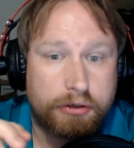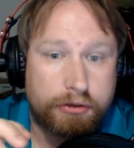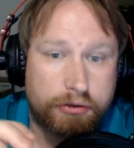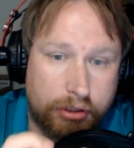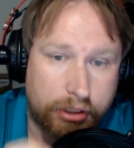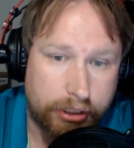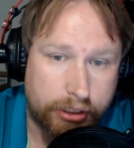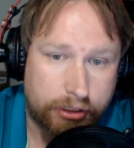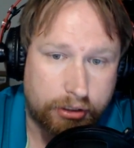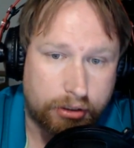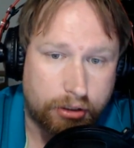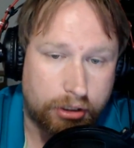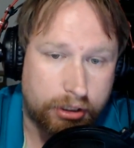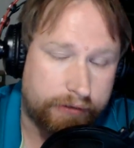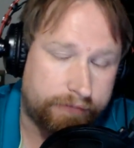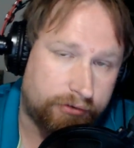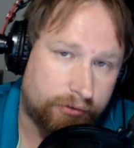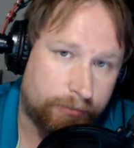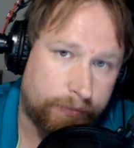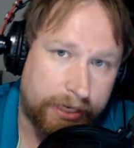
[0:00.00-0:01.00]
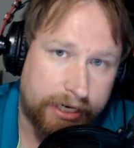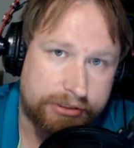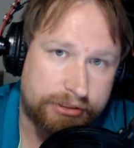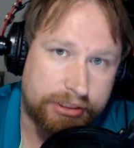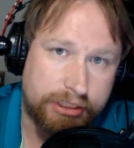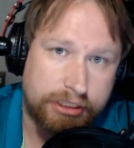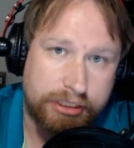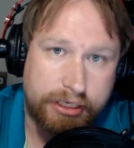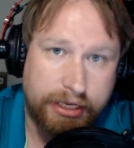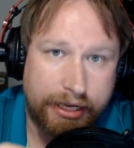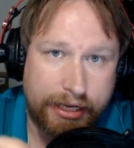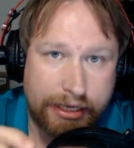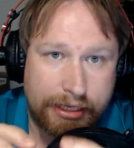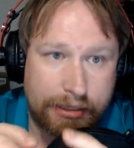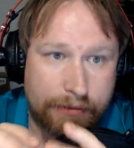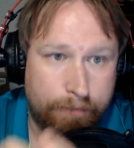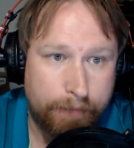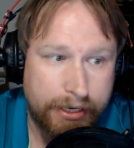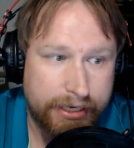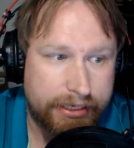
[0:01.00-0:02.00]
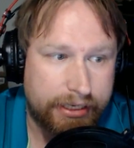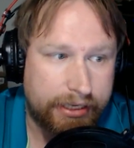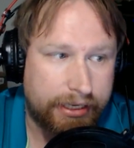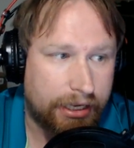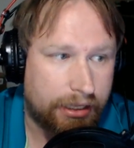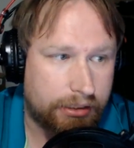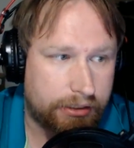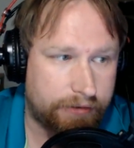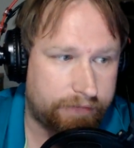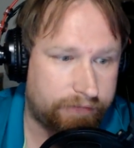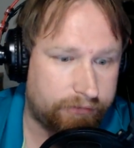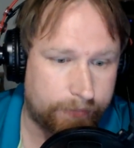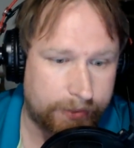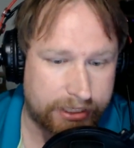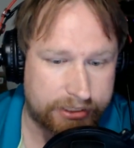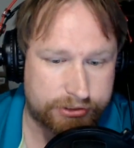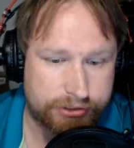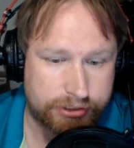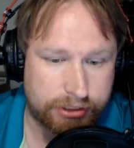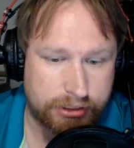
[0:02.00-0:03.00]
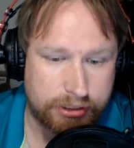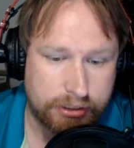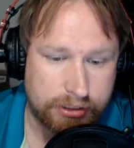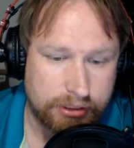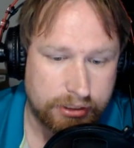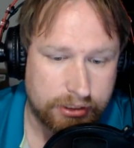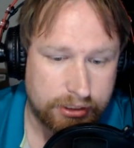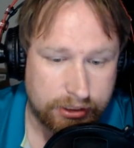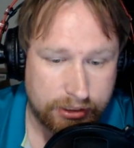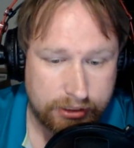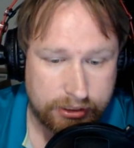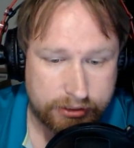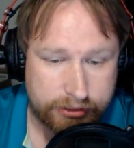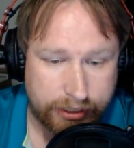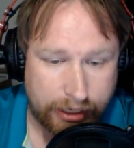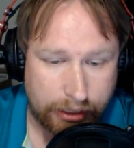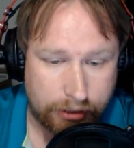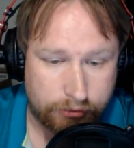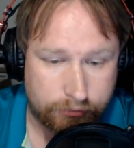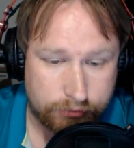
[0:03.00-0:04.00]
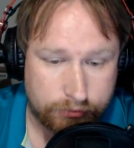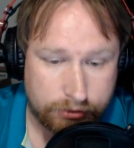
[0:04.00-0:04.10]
credit card information, and bank account information. Now,